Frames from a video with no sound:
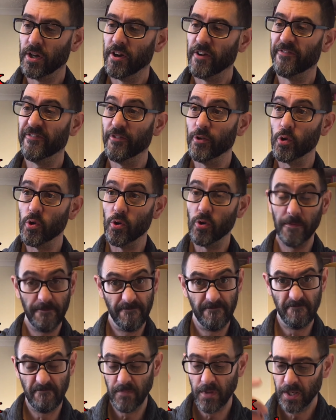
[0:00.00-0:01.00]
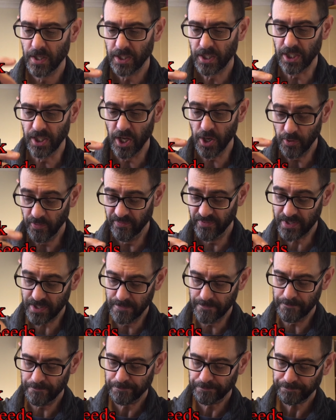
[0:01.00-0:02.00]
four cloves,
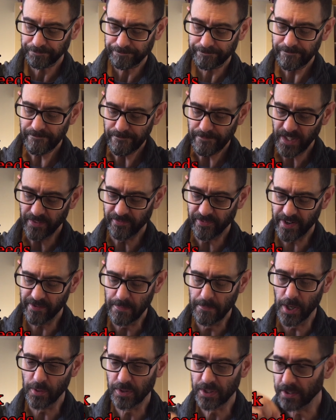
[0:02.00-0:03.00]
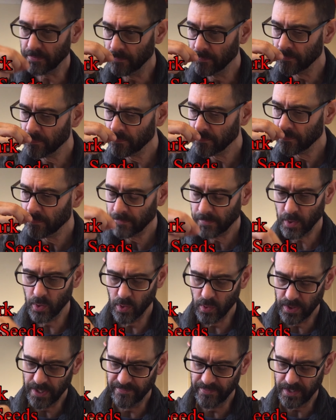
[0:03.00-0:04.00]
very potent. Oh,
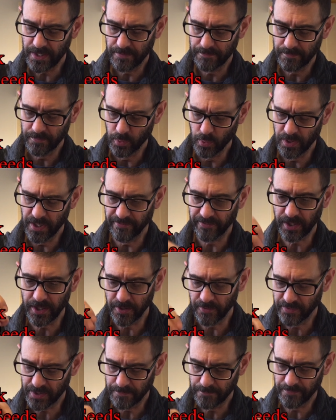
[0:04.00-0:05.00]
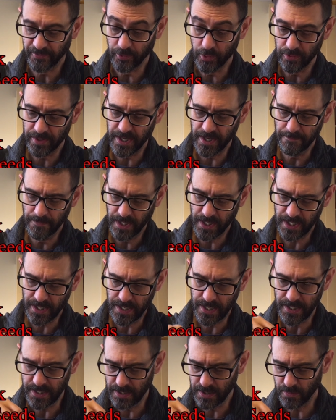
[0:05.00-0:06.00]
lovely. Oh, I love cloves. Four of them,
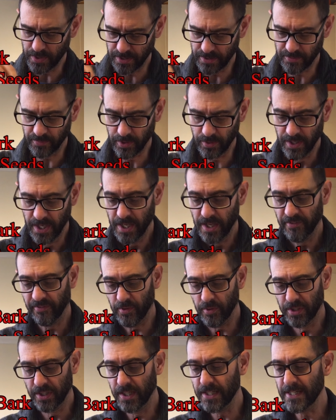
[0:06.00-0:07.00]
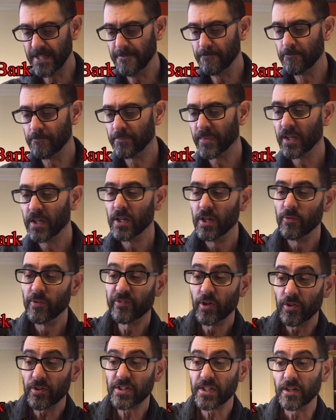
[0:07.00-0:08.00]
and what else we got? Finally, we've
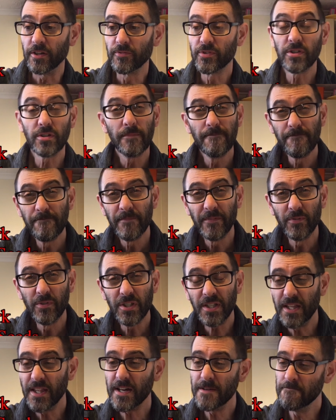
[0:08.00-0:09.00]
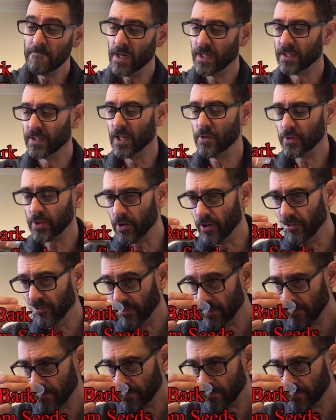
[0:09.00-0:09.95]
got ourselves, see them, load of,